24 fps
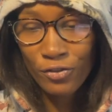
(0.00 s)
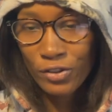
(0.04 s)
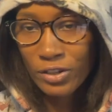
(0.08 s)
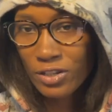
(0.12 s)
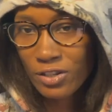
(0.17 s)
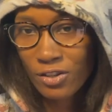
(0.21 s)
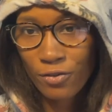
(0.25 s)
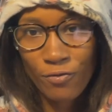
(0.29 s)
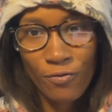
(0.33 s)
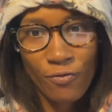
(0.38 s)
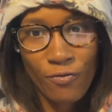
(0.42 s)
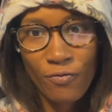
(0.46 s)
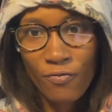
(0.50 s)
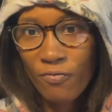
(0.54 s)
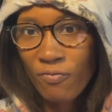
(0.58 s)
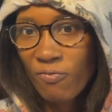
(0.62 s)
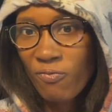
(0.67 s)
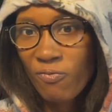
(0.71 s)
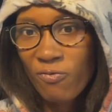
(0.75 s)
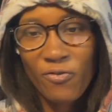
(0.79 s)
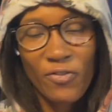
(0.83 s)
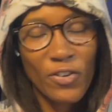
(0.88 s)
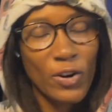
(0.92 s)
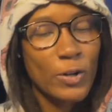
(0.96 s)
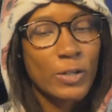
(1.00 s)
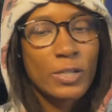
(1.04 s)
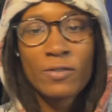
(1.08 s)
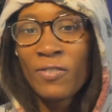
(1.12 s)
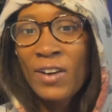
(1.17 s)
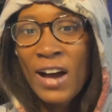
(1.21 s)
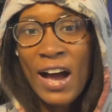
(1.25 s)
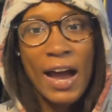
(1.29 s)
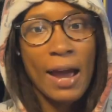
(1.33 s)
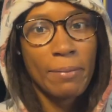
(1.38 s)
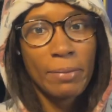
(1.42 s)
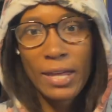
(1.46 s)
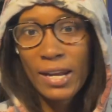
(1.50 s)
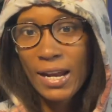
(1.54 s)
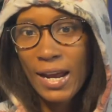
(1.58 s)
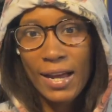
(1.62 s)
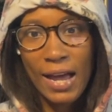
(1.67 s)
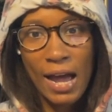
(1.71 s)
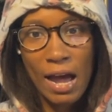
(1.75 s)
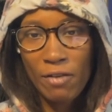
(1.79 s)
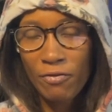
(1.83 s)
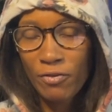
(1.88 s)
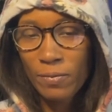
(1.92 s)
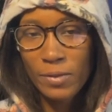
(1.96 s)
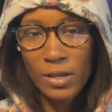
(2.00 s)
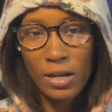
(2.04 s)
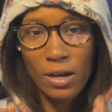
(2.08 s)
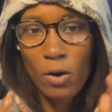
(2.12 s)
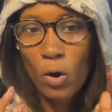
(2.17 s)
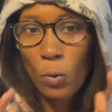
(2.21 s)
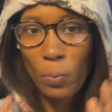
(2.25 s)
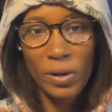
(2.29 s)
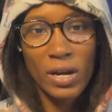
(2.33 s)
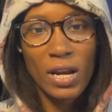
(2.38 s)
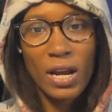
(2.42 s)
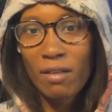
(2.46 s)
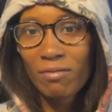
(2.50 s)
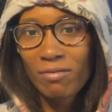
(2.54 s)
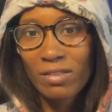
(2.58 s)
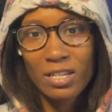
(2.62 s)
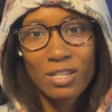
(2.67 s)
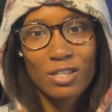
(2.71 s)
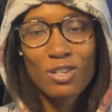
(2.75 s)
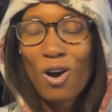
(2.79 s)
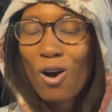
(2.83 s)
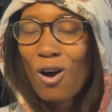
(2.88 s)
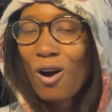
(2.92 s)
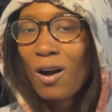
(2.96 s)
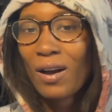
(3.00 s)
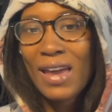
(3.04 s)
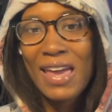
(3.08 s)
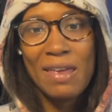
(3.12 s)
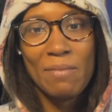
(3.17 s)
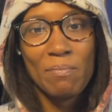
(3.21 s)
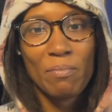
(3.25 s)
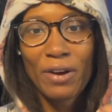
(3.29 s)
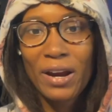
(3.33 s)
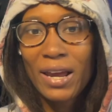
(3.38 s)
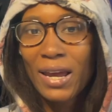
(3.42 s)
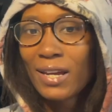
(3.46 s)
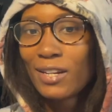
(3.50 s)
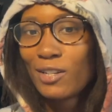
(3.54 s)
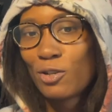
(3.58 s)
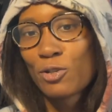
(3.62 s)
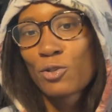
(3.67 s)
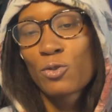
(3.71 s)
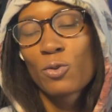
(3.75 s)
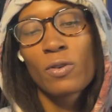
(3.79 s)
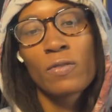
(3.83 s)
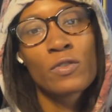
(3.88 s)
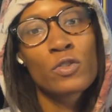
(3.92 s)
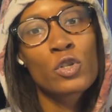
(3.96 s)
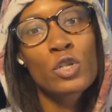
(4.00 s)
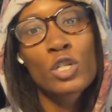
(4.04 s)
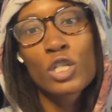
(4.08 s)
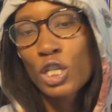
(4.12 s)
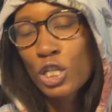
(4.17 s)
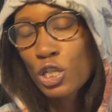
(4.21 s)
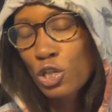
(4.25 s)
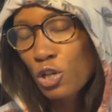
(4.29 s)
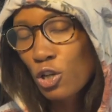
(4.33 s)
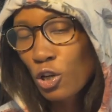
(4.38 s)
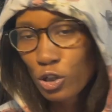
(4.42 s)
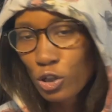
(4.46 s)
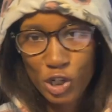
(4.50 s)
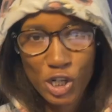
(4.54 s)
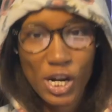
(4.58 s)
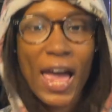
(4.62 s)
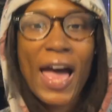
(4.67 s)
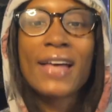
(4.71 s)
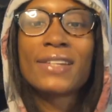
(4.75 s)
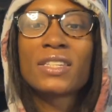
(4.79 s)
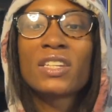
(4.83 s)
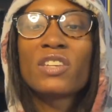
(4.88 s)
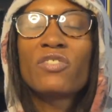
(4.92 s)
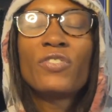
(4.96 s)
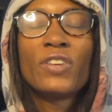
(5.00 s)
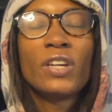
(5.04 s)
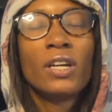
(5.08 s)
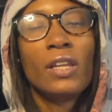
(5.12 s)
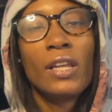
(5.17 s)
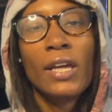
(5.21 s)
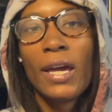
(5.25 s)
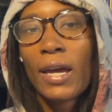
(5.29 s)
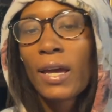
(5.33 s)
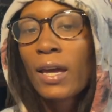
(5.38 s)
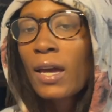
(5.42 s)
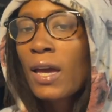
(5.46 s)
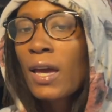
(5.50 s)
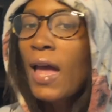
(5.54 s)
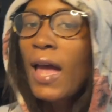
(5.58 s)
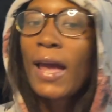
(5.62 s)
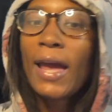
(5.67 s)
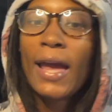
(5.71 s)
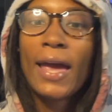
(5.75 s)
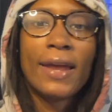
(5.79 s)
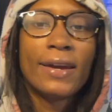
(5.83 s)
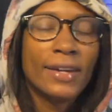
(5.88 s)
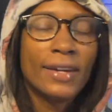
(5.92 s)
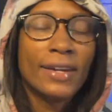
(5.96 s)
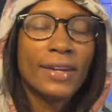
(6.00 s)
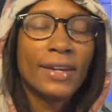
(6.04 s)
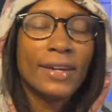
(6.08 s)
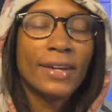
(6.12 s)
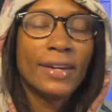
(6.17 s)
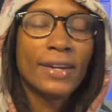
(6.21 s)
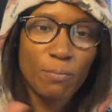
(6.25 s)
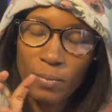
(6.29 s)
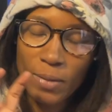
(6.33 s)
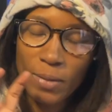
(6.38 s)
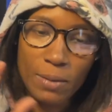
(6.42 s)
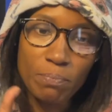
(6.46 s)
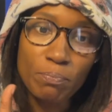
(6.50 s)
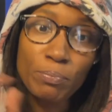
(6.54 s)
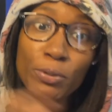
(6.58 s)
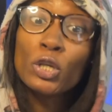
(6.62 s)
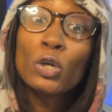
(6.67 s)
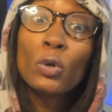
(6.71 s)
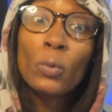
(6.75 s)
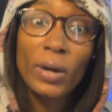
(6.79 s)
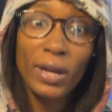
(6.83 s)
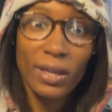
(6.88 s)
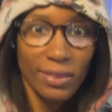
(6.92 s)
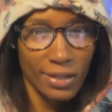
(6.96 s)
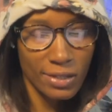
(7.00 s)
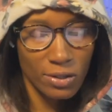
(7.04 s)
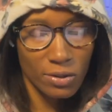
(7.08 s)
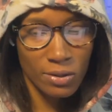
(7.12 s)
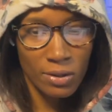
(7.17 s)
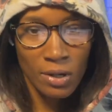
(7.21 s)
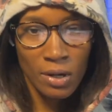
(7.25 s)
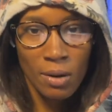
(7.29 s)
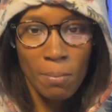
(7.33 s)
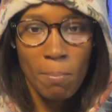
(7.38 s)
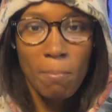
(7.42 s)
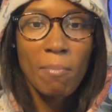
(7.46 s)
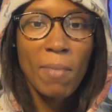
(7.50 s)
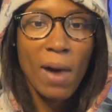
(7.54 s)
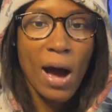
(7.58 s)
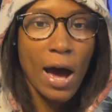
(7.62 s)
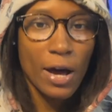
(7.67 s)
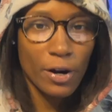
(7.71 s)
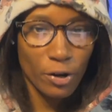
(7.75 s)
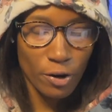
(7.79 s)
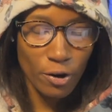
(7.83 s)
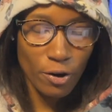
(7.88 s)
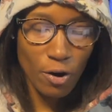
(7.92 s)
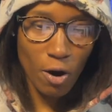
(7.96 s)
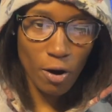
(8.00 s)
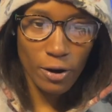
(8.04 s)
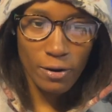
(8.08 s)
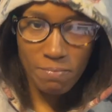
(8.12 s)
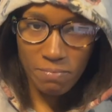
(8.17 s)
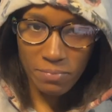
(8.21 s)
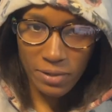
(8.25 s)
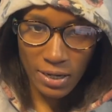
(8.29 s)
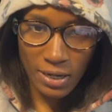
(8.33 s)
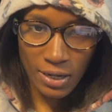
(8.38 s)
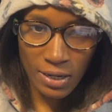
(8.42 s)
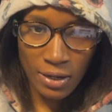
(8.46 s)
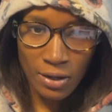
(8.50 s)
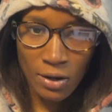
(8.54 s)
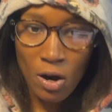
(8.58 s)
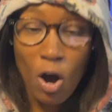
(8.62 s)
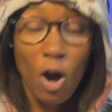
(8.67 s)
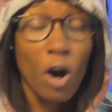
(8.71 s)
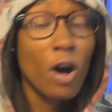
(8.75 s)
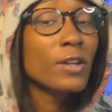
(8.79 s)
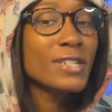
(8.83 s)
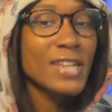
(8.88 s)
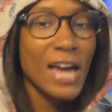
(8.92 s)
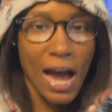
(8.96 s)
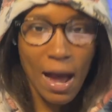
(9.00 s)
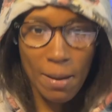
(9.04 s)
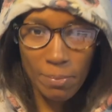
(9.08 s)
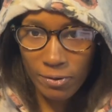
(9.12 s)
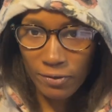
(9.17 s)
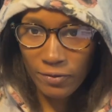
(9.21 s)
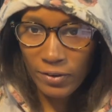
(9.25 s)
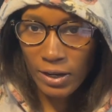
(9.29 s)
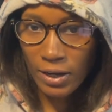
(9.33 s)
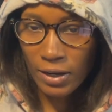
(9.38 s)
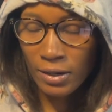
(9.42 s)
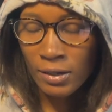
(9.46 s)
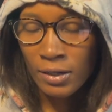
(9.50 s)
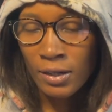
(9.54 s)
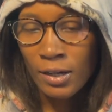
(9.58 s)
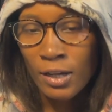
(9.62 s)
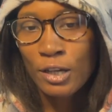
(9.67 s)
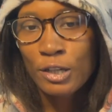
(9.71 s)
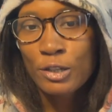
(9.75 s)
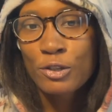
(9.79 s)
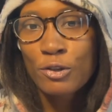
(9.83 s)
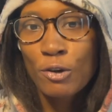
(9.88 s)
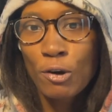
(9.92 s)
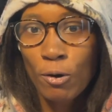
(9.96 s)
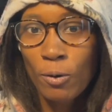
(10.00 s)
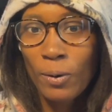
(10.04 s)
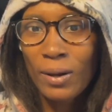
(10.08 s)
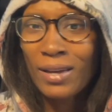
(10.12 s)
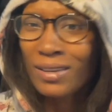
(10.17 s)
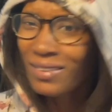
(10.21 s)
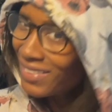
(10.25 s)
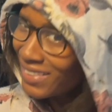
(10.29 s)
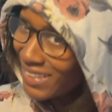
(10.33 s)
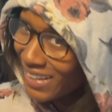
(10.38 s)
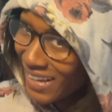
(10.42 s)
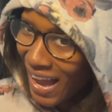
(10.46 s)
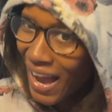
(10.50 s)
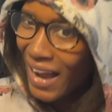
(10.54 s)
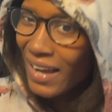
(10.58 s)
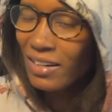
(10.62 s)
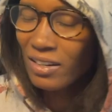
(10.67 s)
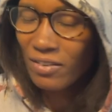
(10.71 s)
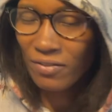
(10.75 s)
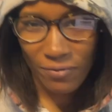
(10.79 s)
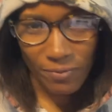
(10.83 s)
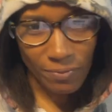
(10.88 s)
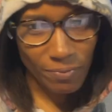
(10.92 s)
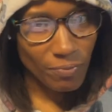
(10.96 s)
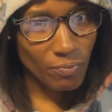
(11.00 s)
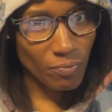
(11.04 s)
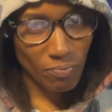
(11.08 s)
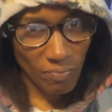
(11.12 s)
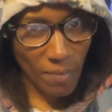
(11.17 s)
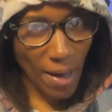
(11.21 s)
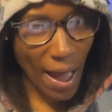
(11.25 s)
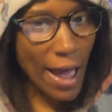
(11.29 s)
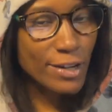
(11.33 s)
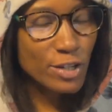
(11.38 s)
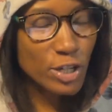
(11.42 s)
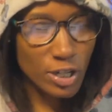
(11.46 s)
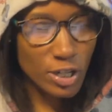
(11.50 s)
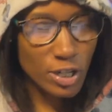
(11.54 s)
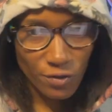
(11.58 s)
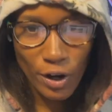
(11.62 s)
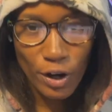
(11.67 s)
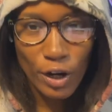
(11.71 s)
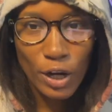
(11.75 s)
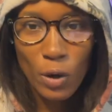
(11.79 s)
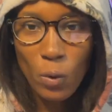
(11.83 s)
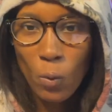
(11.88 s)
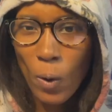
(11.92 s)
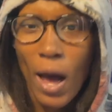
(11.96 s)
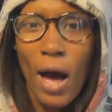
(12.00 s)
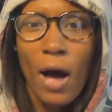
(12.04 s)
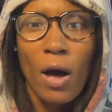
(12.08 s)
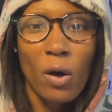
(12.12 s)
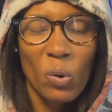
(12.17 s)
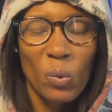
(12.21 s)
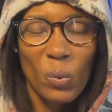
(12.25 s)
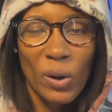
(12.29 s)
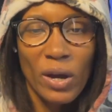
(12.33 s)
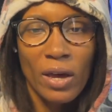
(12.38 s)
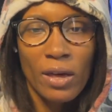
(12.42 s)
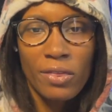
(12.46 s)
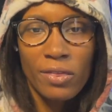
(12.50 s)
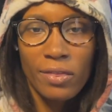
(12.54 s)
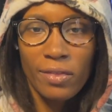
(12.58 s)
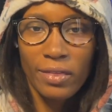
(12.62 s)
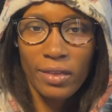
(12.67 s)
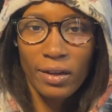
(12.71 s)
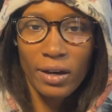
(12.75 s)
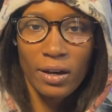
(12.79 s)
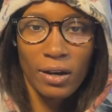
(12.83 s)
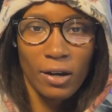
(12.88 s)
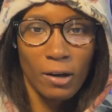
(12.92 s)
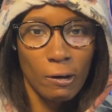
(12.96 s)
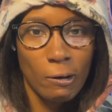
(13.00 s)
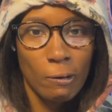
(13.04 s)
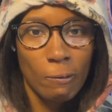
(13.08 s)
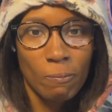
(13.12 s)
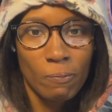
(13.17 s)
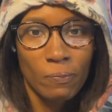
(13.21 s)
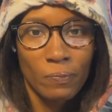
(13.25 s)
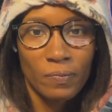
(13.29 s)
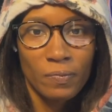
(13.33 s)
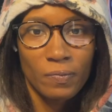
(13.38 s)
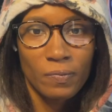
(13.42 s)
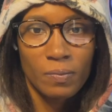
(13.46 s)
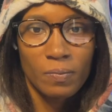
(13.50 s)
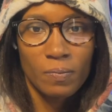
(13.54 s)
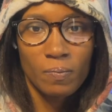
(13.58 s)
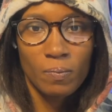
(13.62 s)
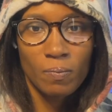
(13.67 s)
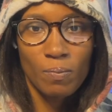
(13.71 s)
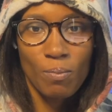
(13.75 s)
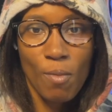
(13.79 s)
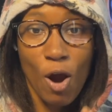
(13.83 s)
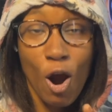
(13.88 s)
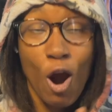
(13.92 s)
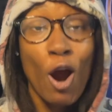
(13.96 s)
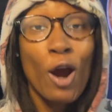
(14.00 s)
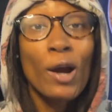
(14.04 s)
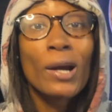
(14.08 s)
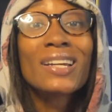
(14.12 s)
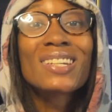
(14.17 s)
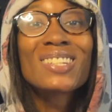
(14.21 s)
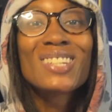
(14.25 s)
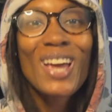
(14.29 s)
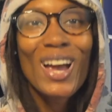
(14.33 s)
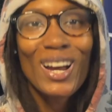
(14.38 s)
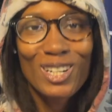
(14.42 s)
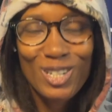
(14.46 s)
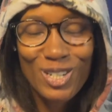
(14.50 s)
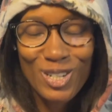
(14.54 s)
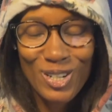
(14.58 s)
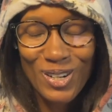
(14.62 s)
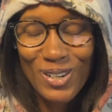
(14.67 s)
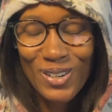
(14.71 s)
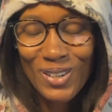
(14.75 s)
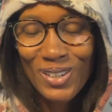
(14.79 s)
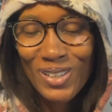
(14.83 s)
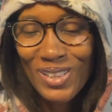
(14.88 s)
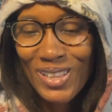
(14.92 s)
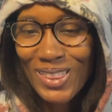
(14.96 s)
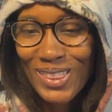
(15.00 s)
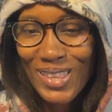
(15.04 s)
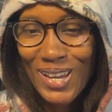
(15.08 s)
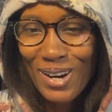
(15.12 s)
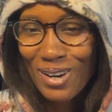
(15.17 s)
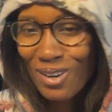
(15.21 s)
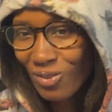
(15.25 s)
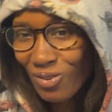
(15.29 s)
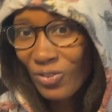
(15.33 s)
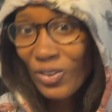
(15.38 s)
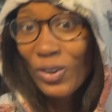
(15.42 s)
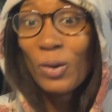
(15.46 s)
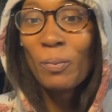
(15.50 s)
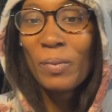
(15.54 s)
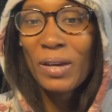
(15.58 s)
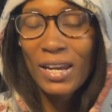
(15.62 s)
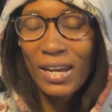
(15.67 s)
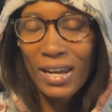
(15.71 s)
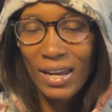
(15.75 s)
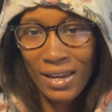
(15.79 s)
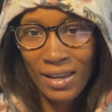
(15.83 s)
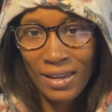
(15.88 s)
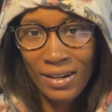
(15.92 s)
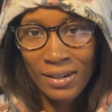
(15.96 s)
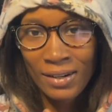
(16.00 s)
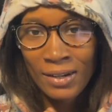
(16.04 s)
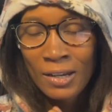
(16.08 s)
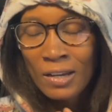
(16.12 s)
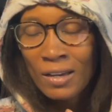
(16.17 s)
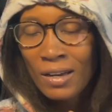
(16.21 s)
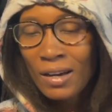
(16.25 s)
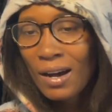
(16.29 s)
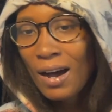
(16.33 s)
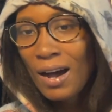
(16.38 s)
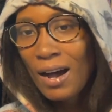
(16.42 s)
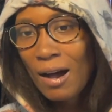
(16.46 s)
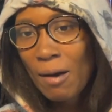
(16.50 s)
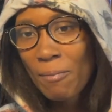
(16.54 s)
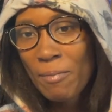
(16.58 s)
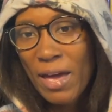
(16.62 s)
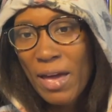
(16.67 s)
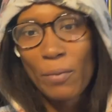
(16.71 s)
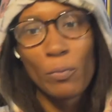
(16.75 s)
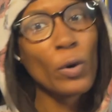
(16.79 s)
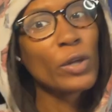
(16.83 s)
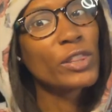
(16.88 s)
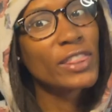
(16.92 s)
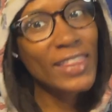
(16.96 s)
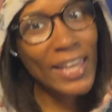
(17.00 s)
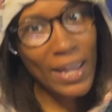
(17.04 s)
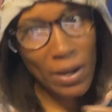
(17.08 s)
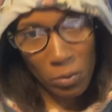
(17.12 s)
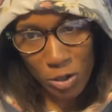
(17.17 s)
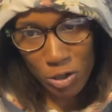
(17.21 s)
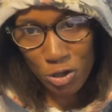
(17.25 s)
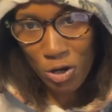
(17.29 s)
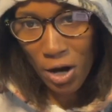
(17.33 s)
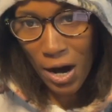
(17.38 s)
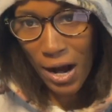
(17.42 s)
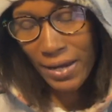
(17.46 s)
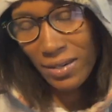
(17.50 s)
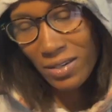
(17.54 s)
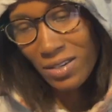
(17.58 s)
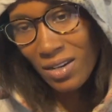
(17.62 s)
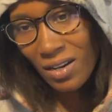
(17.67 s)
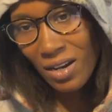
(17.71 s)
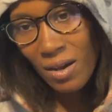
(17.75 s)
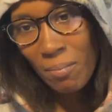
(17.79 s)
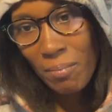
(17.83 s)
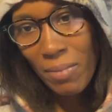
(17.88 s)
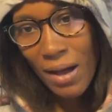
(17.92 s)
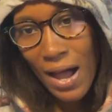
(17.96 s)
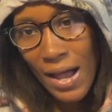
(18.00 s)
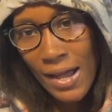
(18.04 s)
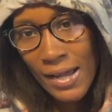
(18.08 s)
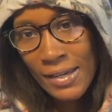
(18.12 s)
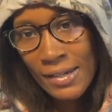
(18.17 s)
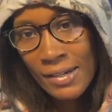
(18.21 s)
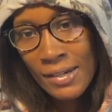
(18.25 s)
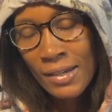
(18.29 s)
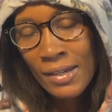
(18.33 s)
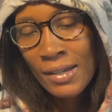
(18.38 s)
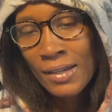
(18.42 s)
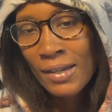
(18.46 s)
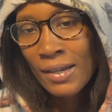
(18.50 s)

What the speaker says: This is the first vibe that I got from the opening of the song, in bringing your sort of traditional jazzy feeling and imbuing this modern R&B on top of it. So kind of matches very well with the architecture that they are filming in, and what they were trying to combine.